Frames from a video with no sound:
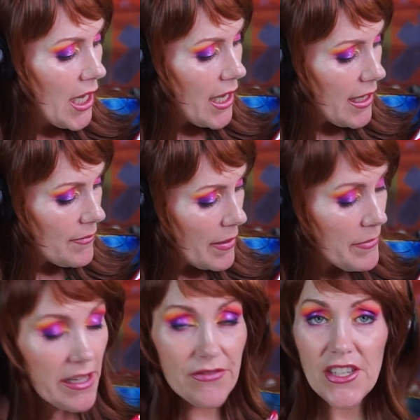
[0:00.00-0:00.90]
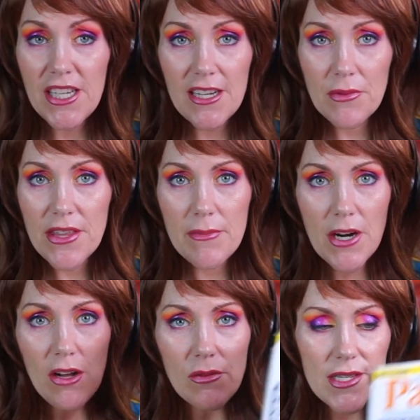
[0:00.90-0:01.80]
I'm not affiliated with them at
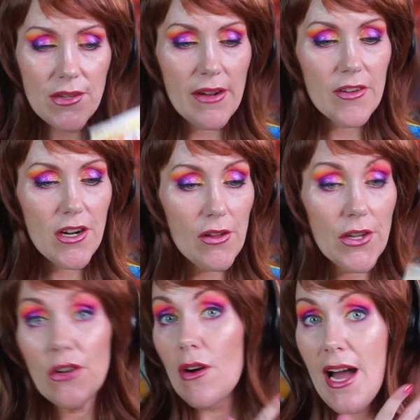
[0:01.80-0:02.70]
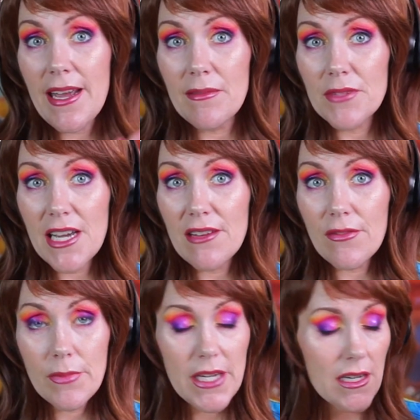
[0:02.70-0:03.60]
all whatsoever, although I am down for
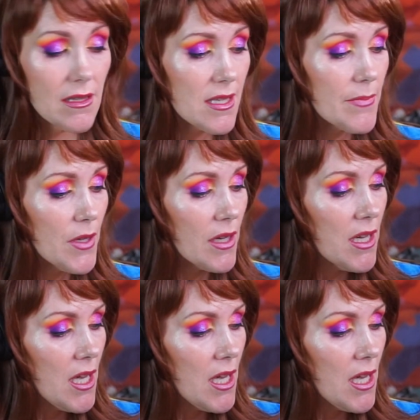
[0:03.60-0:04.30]
being in this book.